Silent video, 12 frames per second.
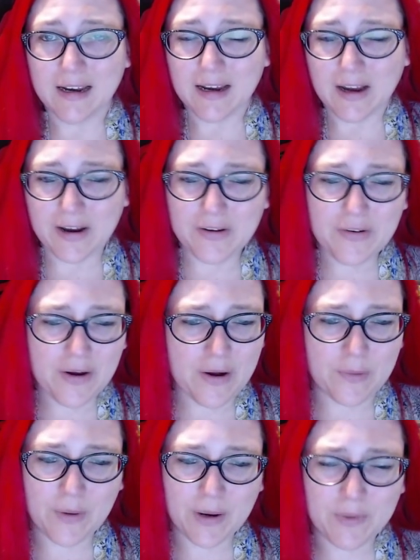I don't
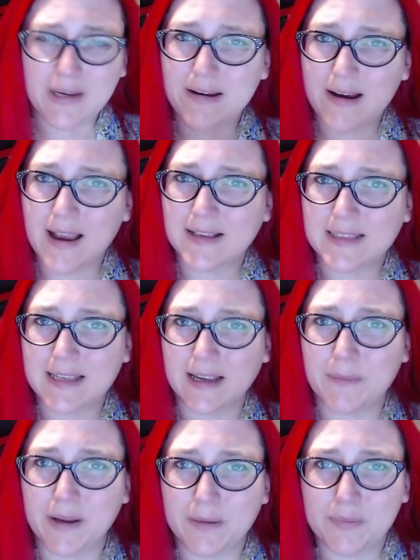know. What, what do you guys think?
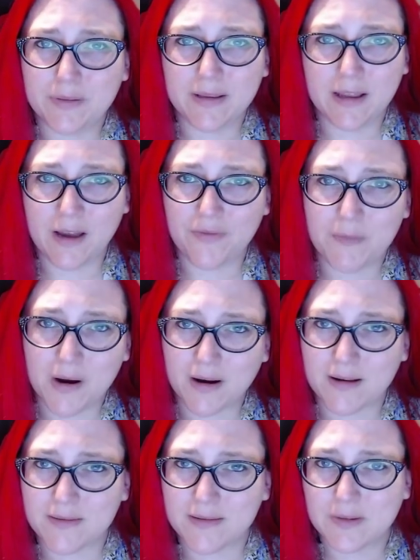Am I completely off the
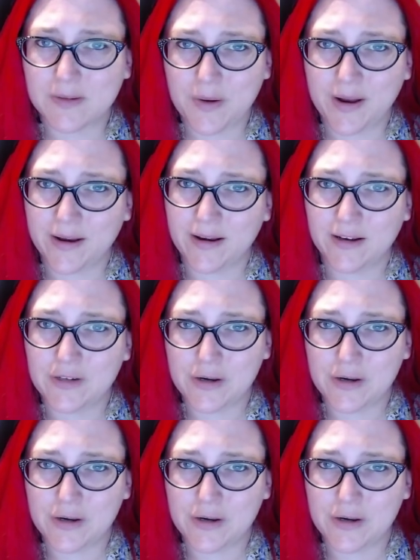mark on this one?